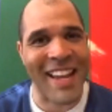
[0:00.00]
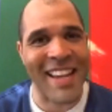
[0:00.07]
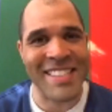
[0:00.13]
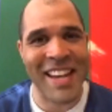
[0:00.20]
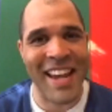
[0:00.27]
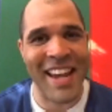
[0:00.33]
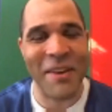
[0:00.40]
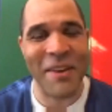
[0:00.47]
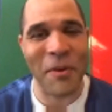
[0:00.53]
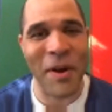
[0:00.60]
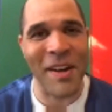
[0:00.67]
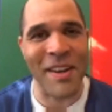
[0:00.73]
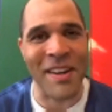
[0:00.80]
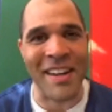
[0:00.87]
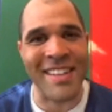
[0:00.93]
I guess I had
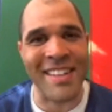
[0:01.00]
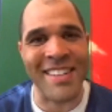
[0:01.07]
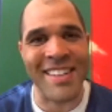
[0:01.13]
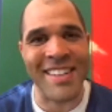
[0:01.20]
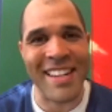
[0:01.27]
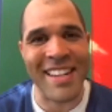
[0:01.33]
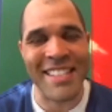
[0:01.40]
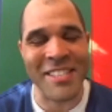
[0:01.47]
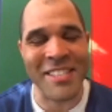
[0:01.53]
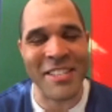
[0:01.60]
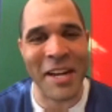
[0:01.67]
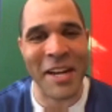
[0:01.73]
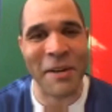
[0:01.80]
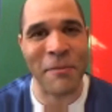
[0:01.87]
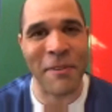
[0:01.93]
that wrong. I
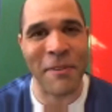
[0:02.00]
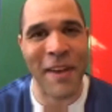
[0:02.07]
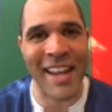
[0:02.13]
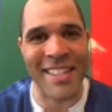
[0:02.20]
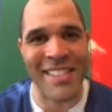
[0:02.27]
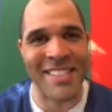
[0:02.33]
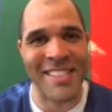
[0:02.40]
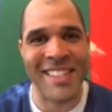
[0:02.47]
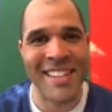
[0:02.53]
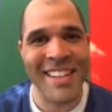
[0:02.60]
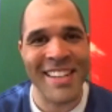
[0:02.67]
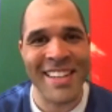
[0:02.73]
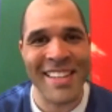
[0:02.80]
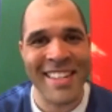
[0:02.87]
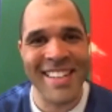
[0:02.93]
should check my facts.